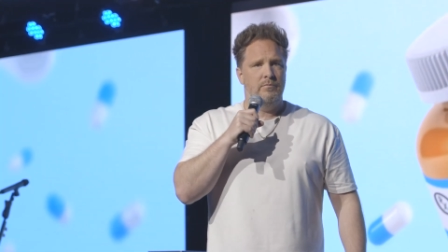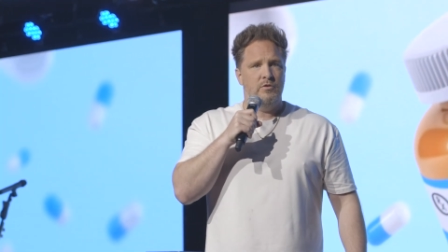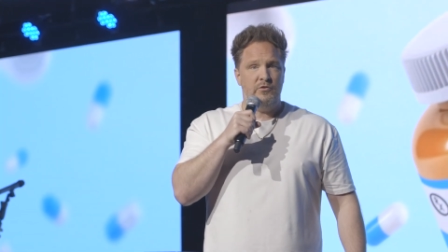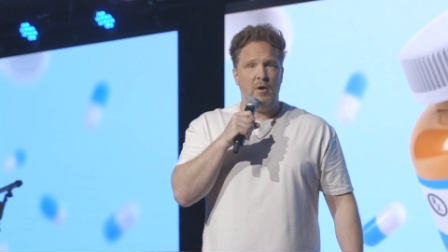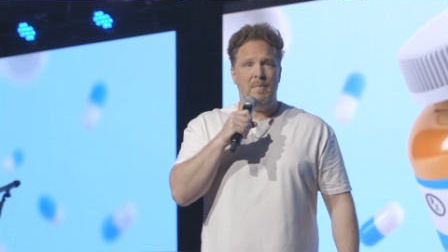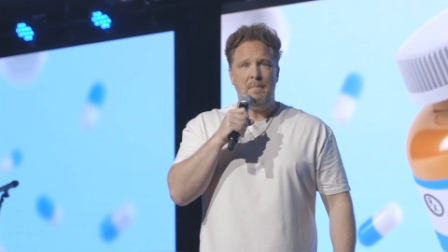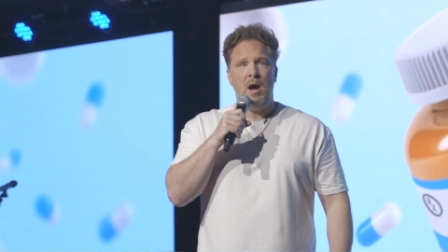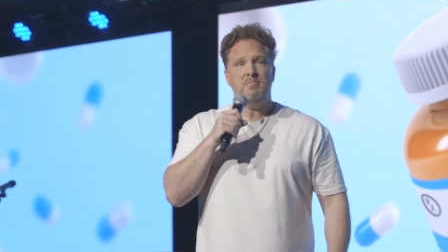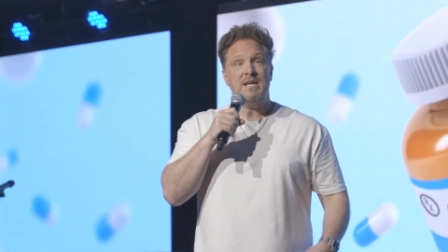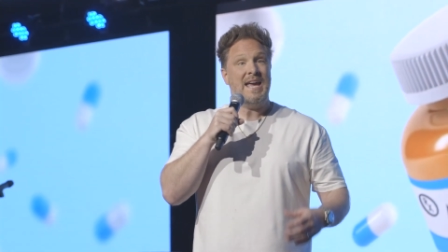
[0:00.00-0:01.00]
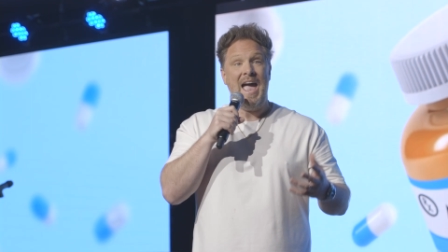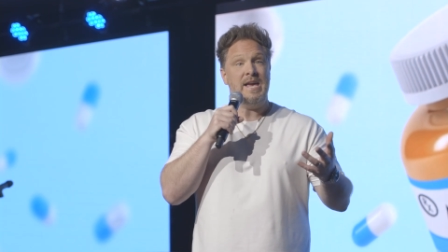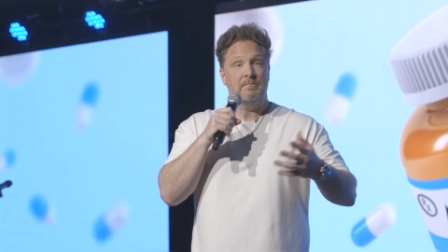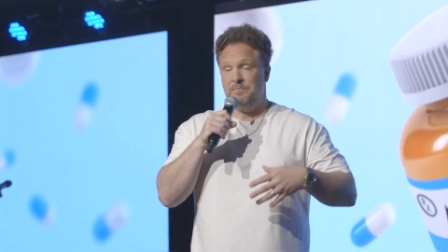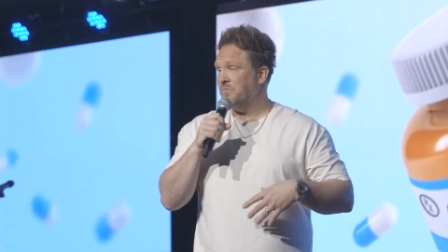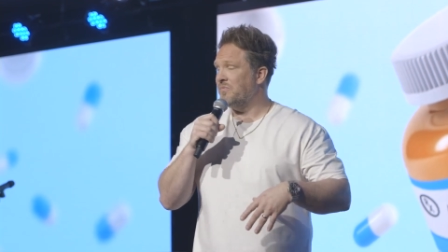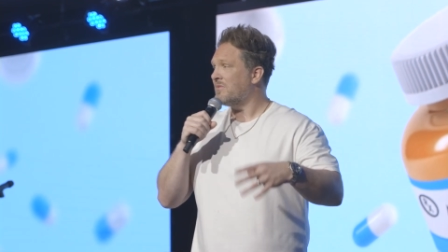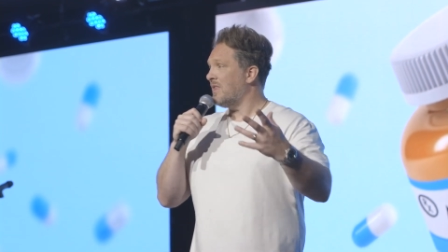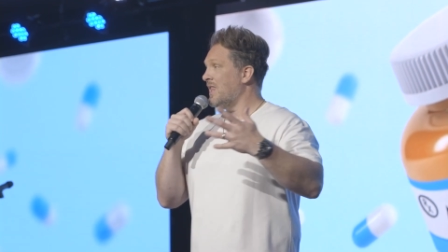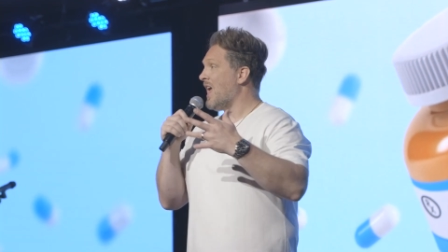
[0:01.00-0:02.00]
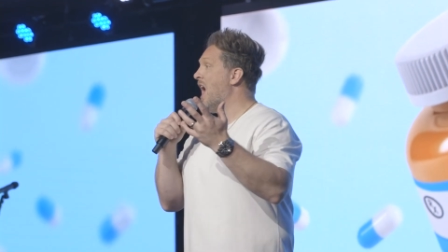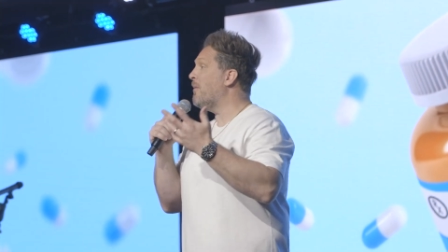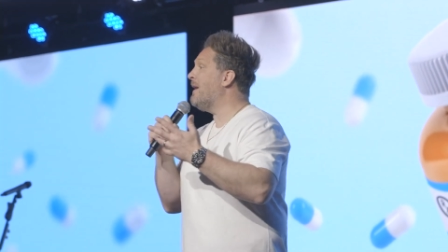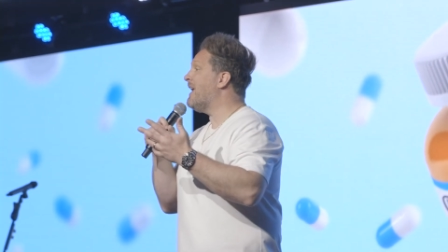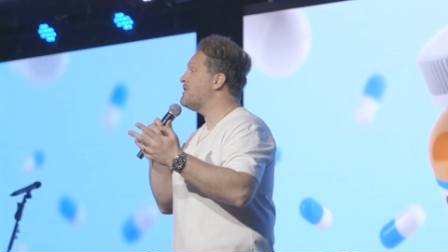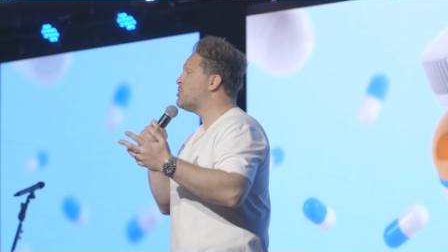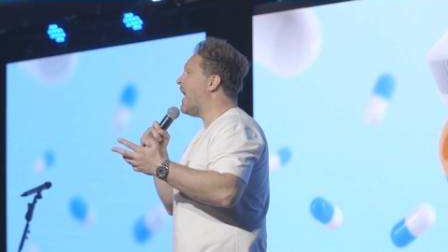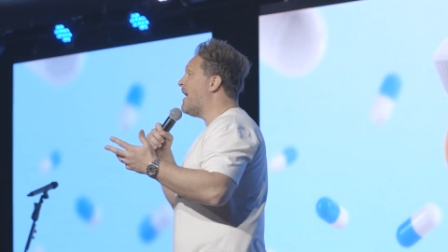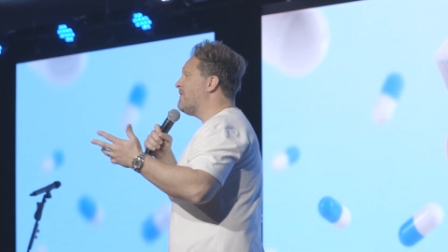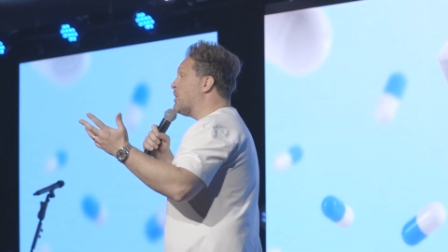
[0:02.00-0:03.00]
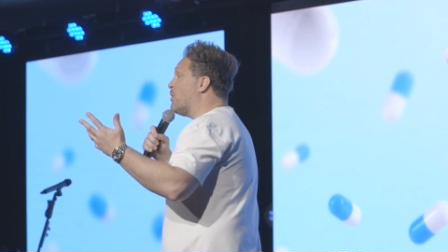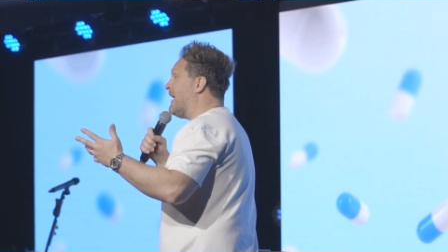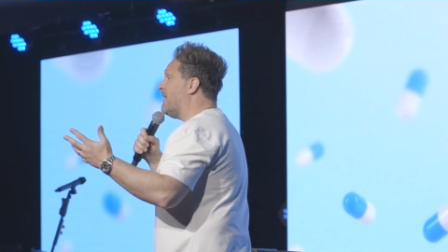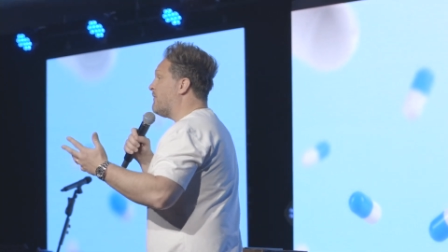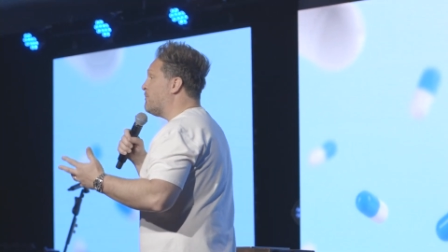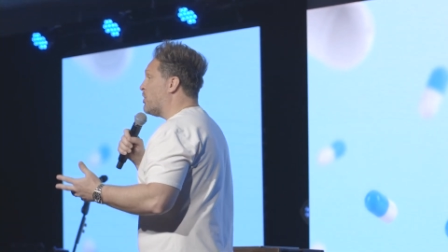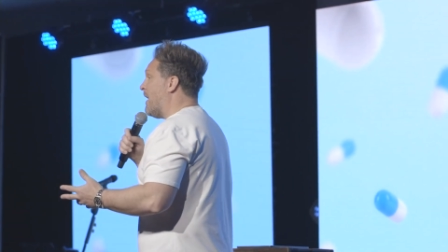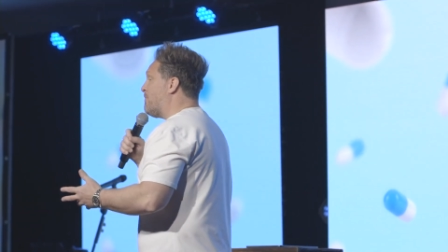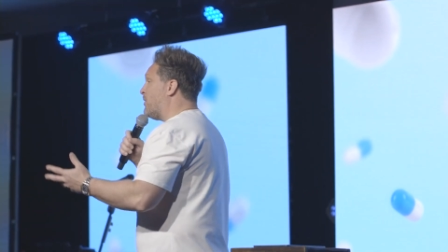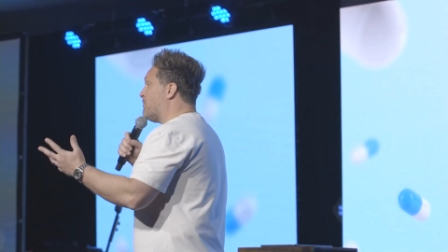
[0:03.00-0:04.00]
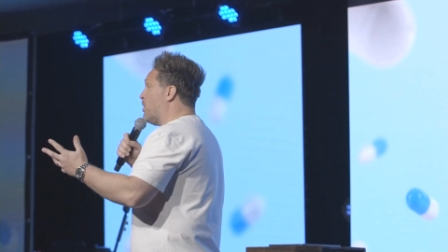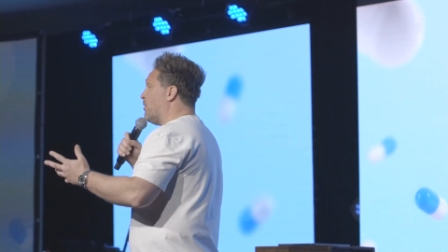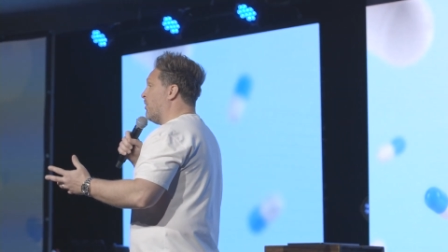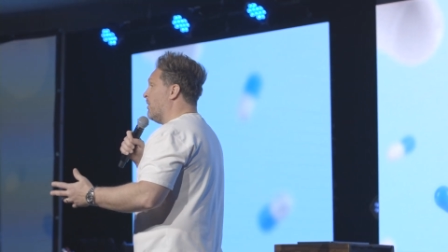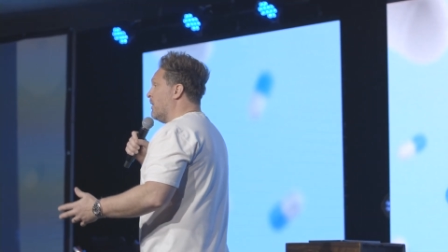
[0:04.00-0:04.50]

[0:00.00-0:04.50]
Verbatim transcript: So my mom's like, hey, how about I drive and go get it from your grandpa tomorrow?